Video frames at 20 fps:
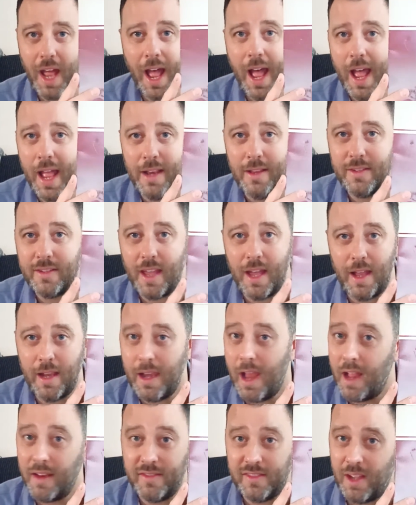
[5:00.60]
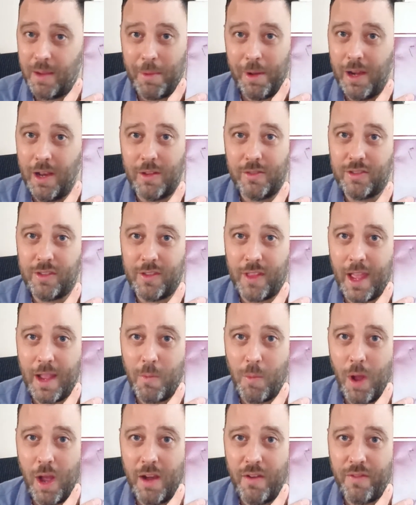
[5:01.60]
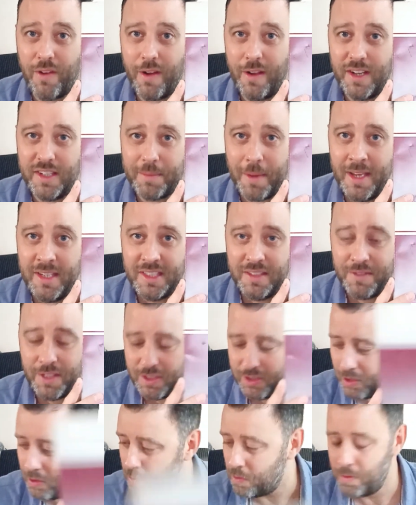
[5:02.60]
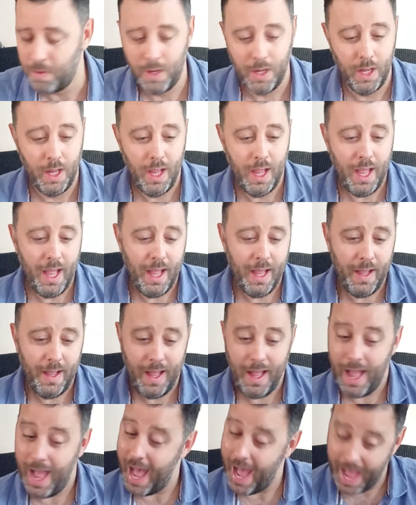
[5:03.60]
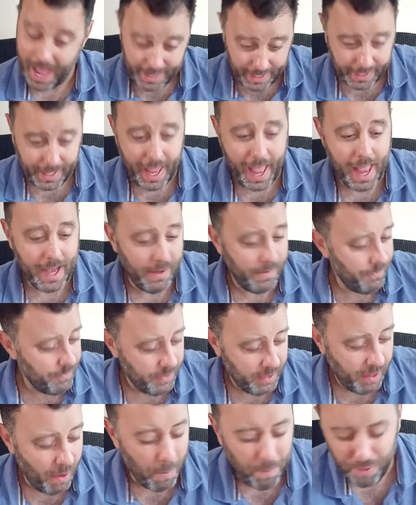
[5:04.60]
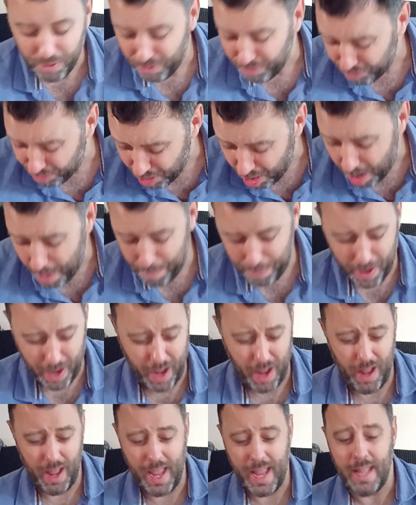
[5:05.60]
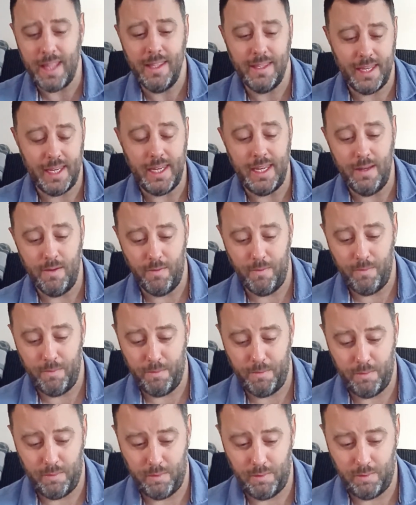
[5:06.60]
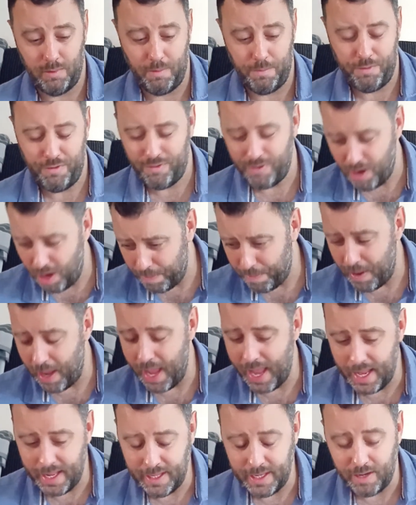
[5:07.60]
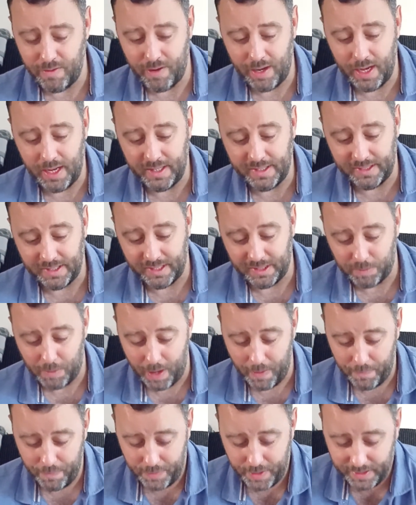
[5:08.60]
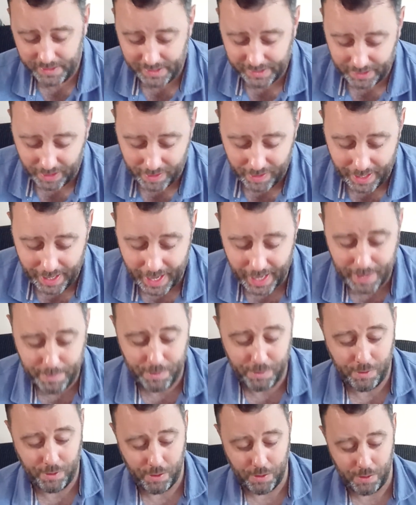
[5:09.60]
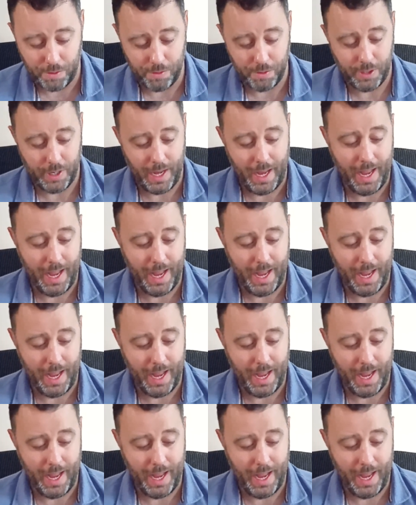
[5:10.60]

and last time I looked, they weren't very expensive at all. And again, proper indie release, this one. This is on a label called